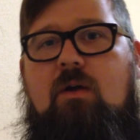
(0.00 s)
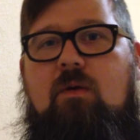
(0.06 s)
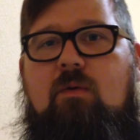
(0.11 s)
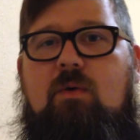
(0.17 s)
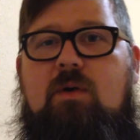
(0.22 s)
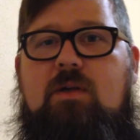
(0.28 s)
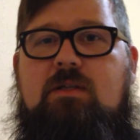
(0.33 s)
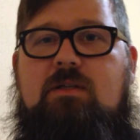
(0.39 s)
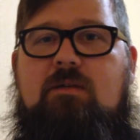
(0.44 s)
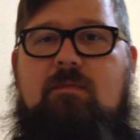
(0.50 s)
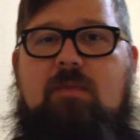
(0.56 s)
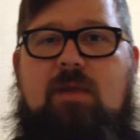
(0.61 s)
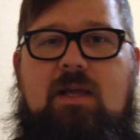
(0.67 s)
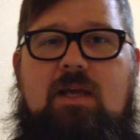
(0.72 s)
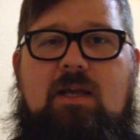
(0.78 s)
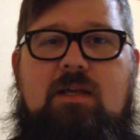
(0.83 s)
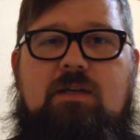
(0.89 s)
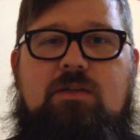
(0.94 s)
What does it
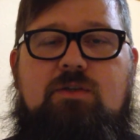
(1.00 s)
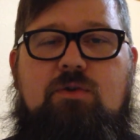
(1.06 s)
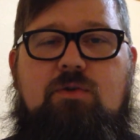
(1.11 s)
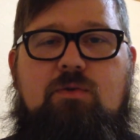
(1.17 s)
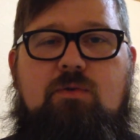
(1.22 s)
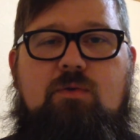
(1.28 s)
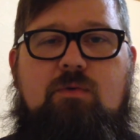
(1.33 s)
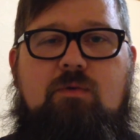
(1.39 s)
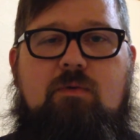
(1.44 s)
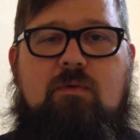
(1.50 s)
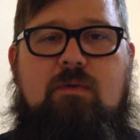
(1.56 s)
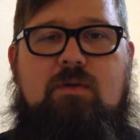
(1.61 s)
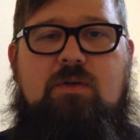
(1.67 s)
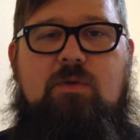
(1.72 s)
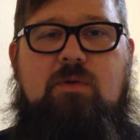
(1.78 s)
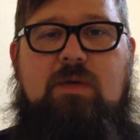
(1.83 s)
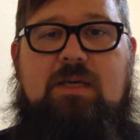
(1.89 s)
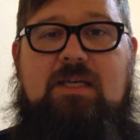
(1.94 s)
mean to
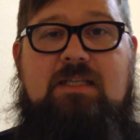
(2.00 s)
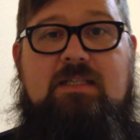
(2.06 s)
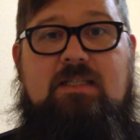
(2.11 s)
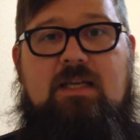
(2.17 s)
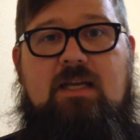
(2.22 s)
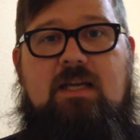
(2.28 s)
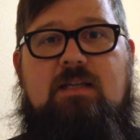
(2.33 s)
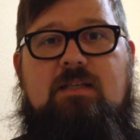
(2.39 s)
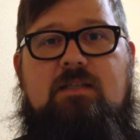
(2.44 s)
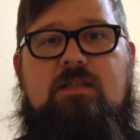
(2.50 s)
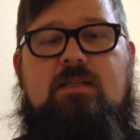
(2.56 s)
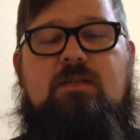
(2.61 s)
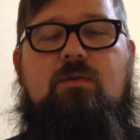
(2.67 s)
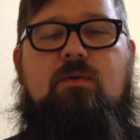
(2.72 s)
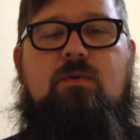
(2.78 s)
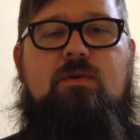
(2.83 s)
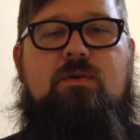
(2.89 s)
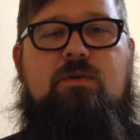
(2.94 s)
exist
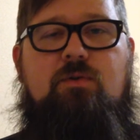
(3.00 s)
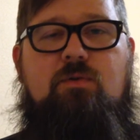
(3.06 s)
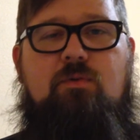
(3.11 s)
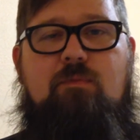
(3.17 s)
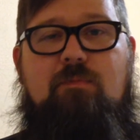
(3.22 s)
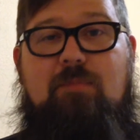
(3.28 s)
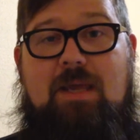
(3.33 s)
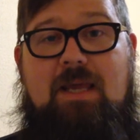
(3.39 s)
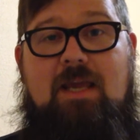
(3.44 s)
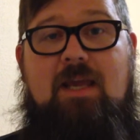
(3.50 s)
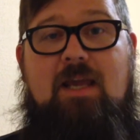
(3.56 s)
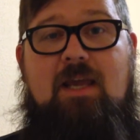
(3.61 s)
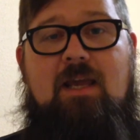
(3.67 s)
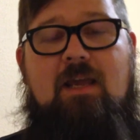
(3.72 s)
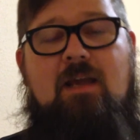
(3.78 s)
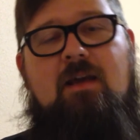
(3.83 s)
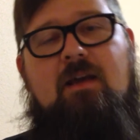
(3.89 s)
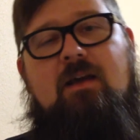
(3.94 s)
or to
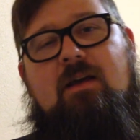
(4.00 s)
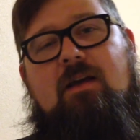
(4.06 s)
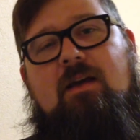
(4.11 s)
be?